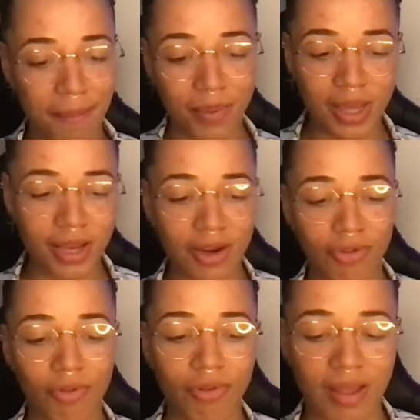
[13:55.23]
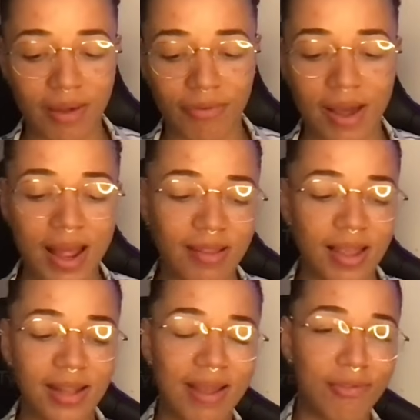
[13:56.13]
and being your true self right it's
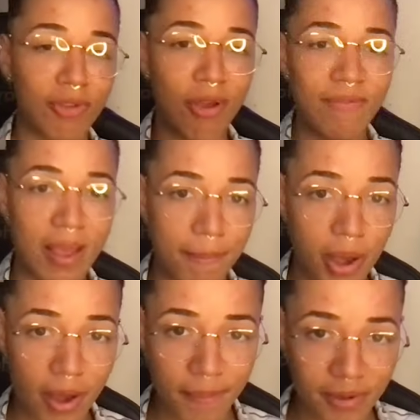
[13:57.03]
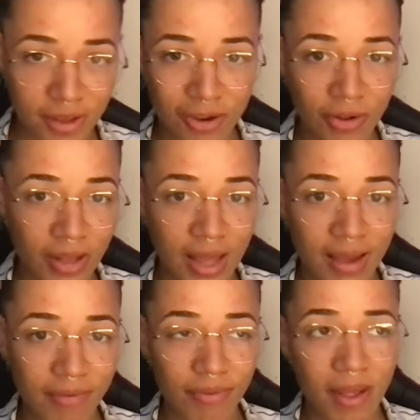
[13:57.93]
like they've served their purpose in your
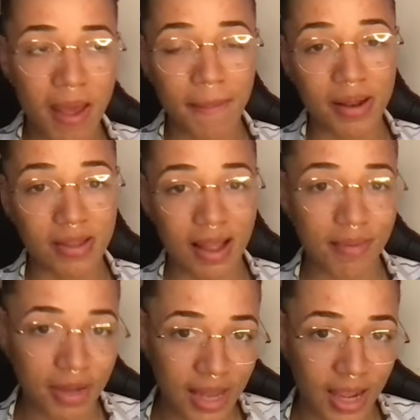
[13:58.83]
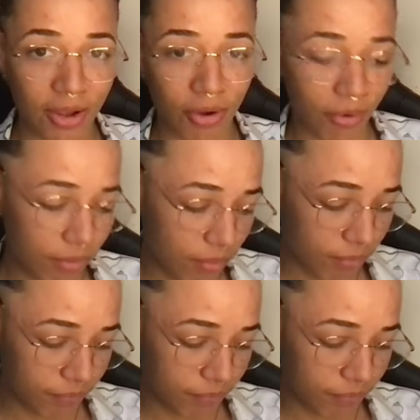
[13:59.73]
life but it's time to let go